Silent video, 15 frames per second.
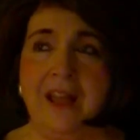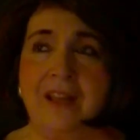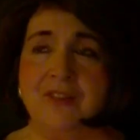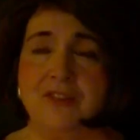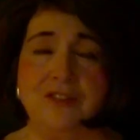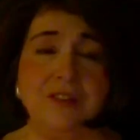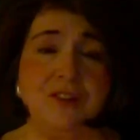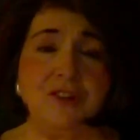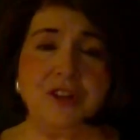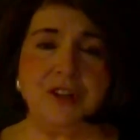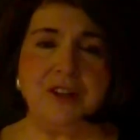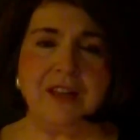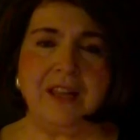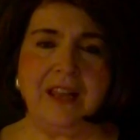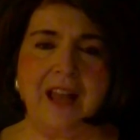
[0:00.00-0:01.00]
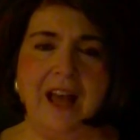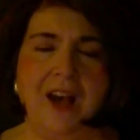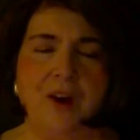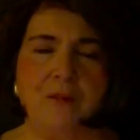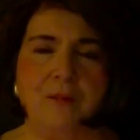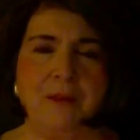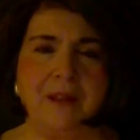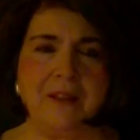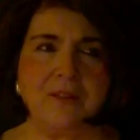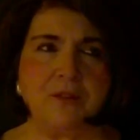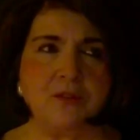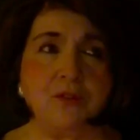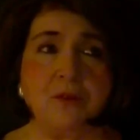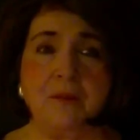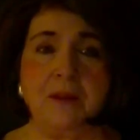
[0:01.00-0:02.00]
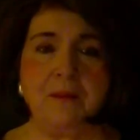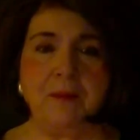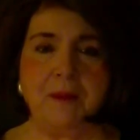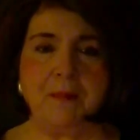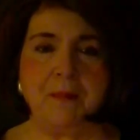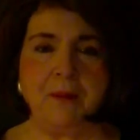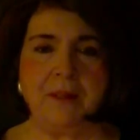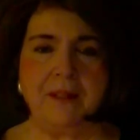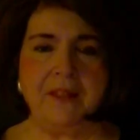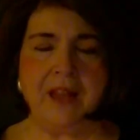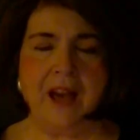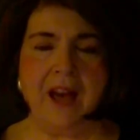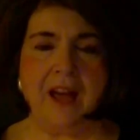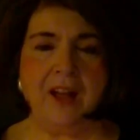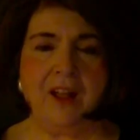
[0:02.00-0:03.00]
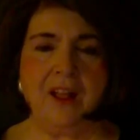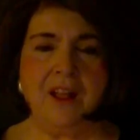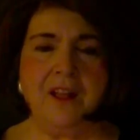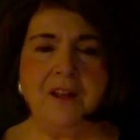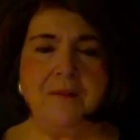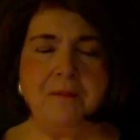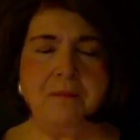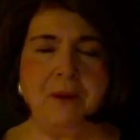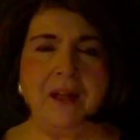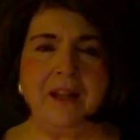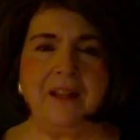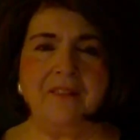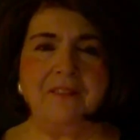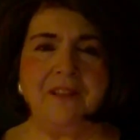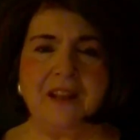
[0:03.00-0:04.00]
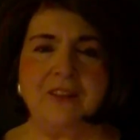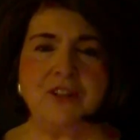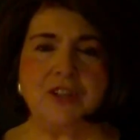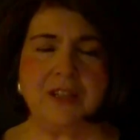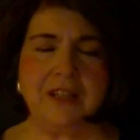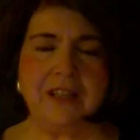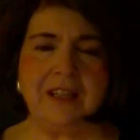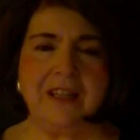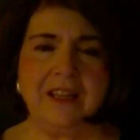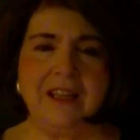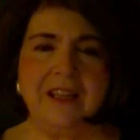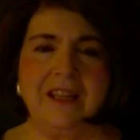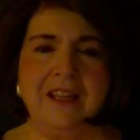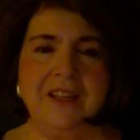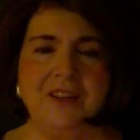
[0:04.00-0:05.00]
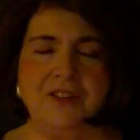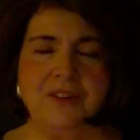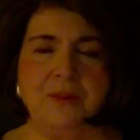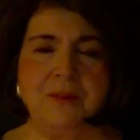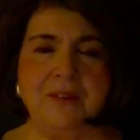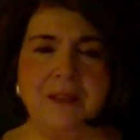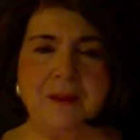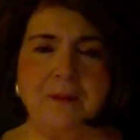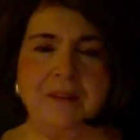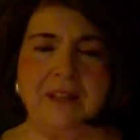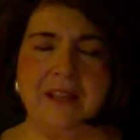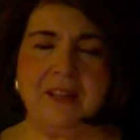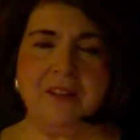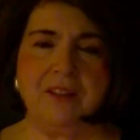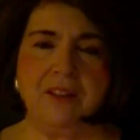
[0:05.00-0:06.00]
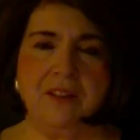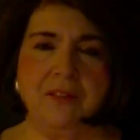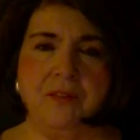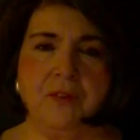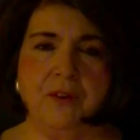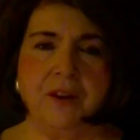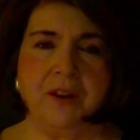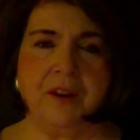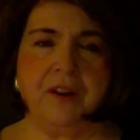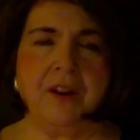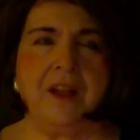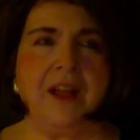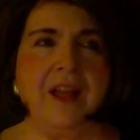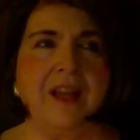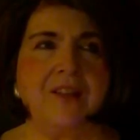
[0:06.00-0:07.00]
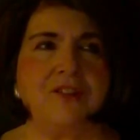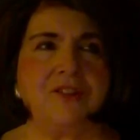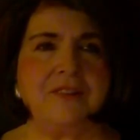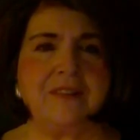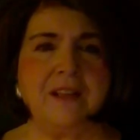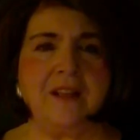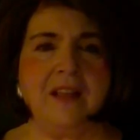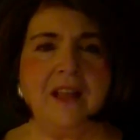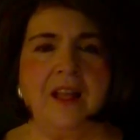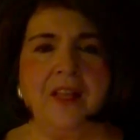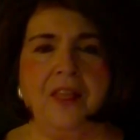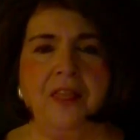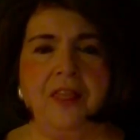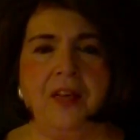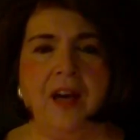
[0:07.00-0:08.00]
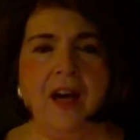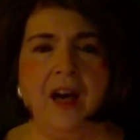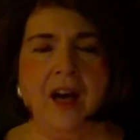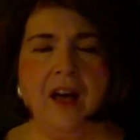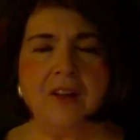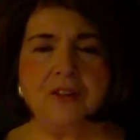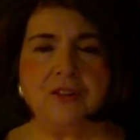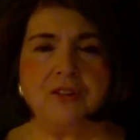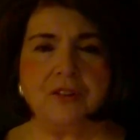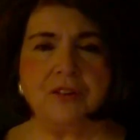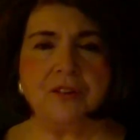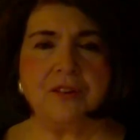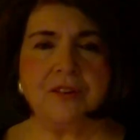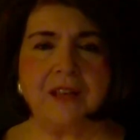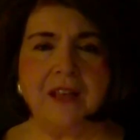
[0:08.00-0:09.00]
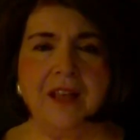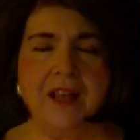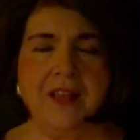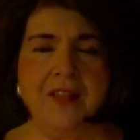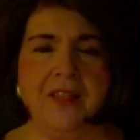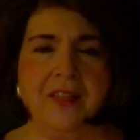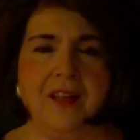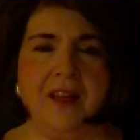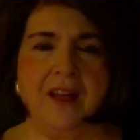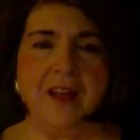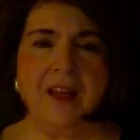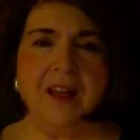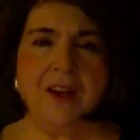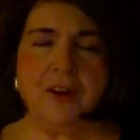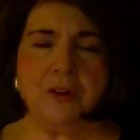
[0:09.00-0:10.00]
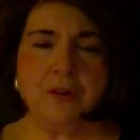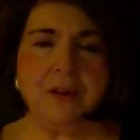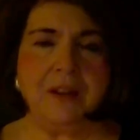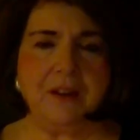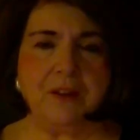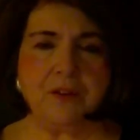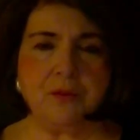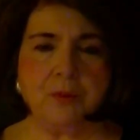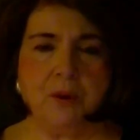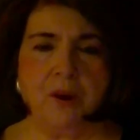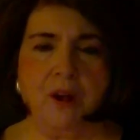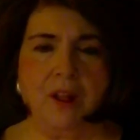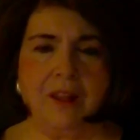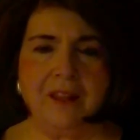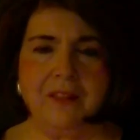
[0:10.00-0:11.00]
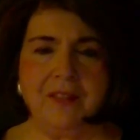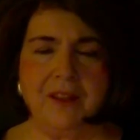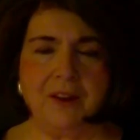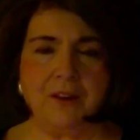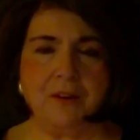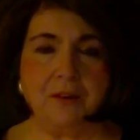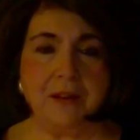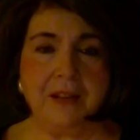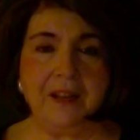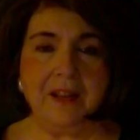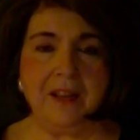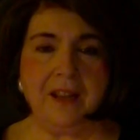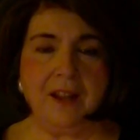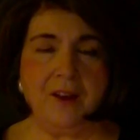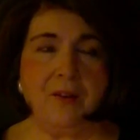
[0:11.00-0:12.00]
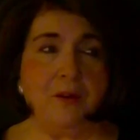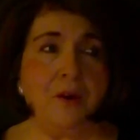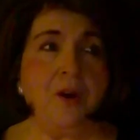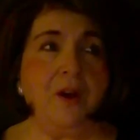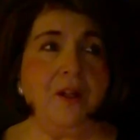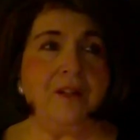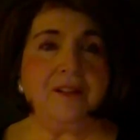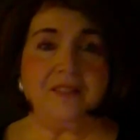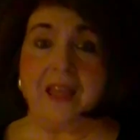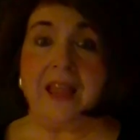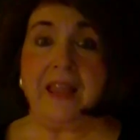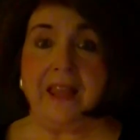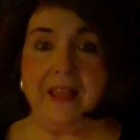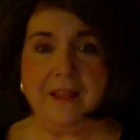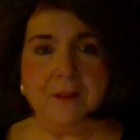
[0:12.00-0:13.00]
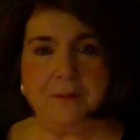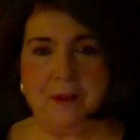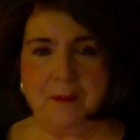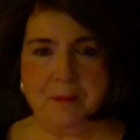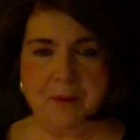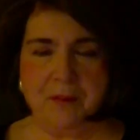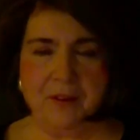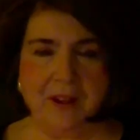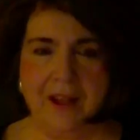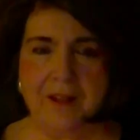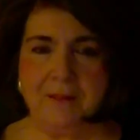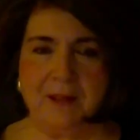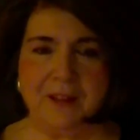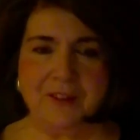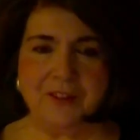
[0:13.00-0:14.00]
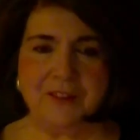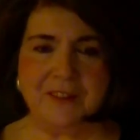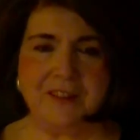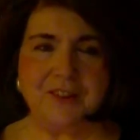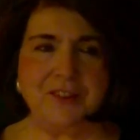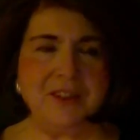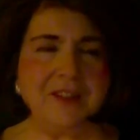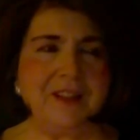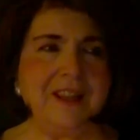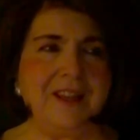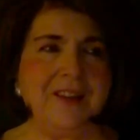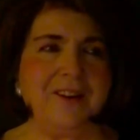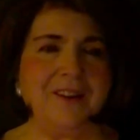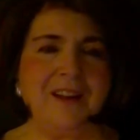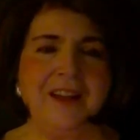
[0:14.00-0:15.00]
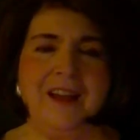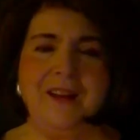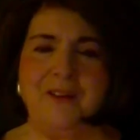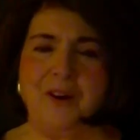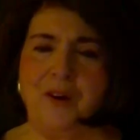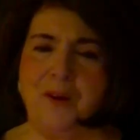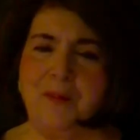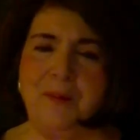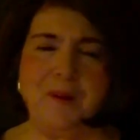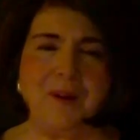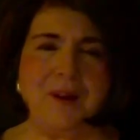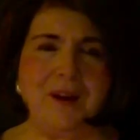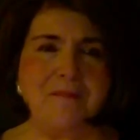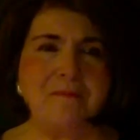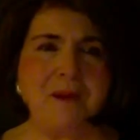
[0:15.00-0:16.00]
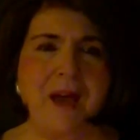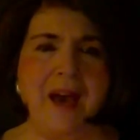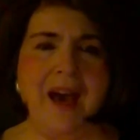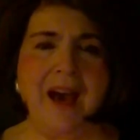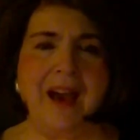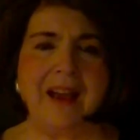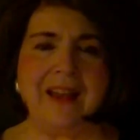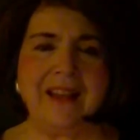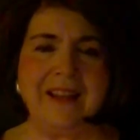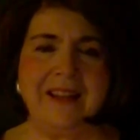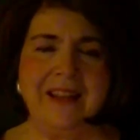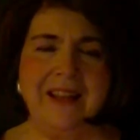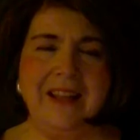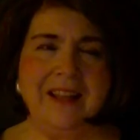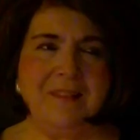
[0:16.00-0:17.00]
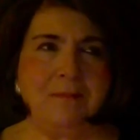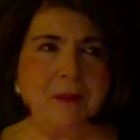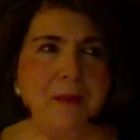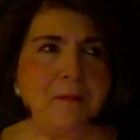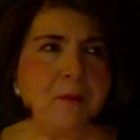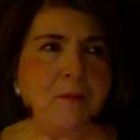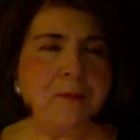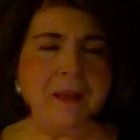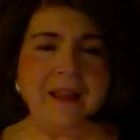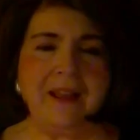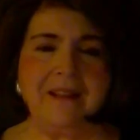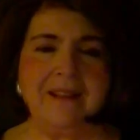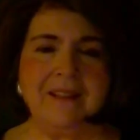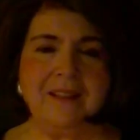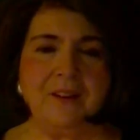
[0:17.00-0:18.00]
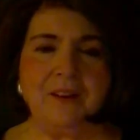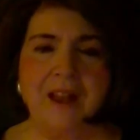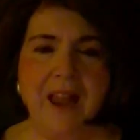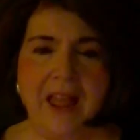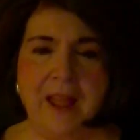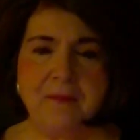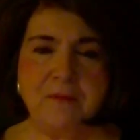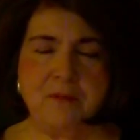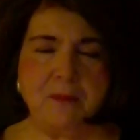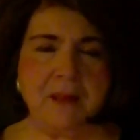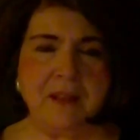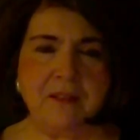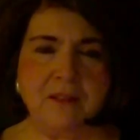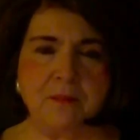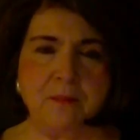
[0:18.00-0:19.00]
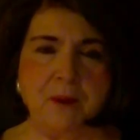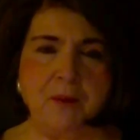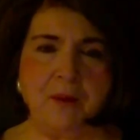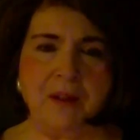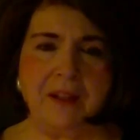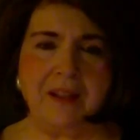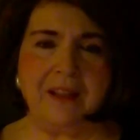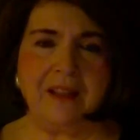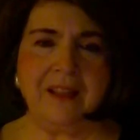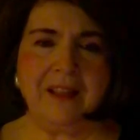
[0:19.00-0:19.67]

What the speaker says: She said she couldn't get out because there were so many people in the aisle, but eventually she was able to get to the foyer. And she said the ushers and the greeters were all in there thanking the people for coming. She said she could hear, hope you come back, and people their names being spoken.